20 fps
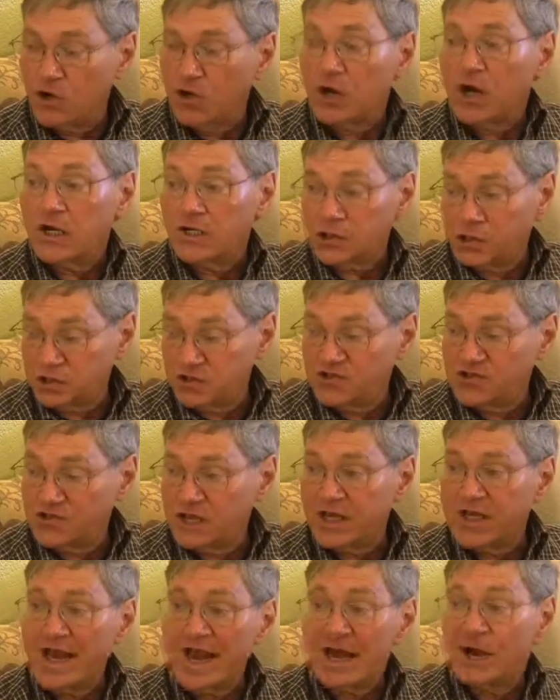or I should
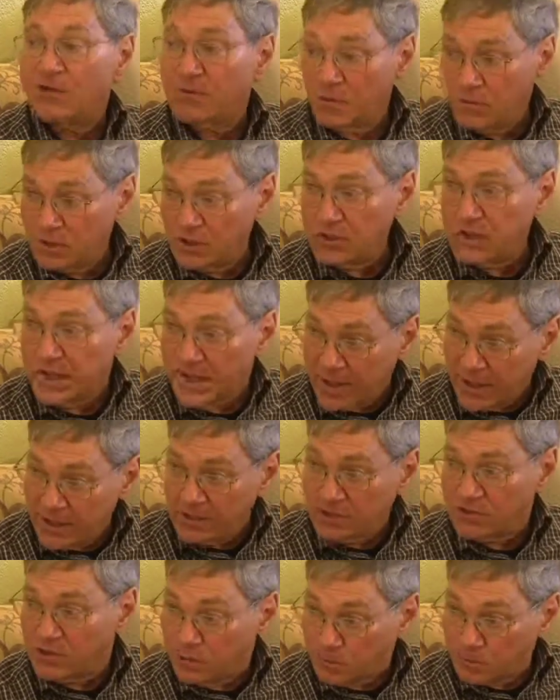say arable
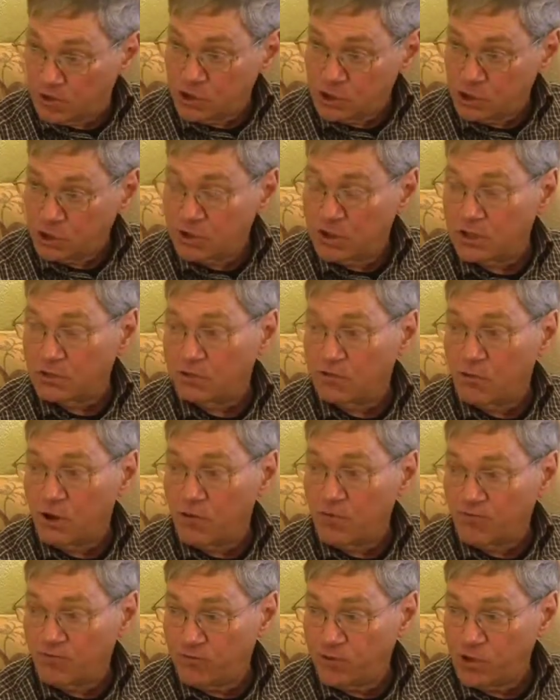land on which you could
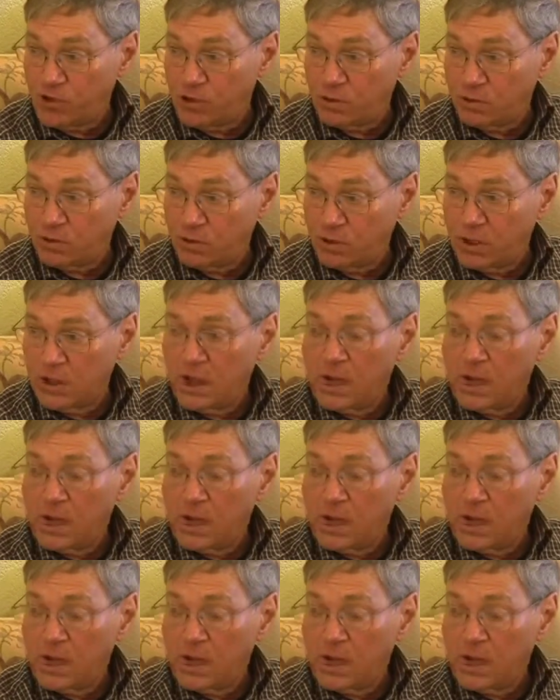grow food.